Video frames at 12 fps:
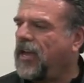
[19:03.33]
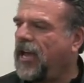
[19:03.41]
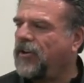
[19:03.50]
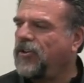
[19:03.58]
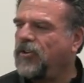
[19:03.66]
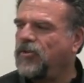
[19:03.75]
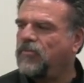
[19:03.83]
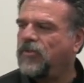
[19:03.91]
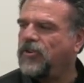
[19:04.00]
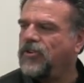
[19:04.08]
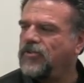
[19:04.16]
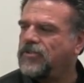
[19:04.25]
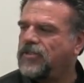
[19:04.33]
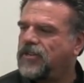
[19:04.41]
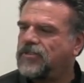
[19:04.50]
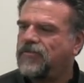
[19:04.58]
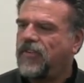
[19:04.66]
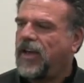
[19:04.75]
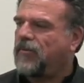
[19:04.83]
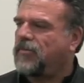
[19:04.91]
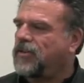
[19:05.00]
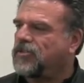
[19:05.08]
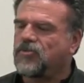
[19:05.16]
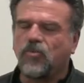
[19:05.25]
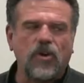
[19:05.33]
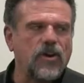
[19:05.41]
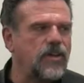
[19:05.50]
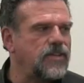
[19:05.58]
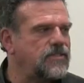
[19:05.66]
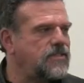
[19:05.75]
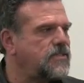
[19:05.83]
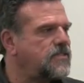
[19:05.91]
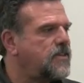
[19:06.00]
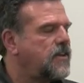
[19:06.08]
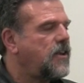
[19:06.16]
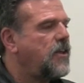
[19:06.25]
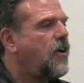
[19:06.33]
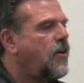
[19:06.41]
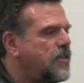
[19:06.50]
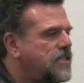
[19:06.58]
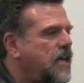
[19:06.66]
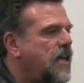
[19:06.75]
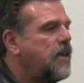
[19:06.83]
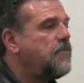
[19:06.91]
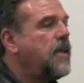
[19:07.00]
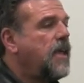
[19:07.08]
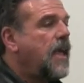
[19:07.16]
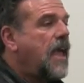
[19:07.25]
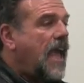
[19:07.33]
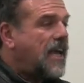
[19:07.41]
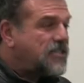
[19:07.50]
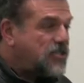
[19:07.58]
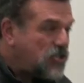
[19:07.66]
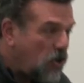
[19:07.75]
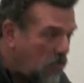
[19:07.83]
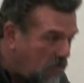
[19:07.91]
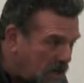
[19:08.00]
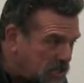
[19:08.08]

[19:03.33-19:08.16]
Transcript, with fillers: How do you produce such fabulous work consistently all the time and so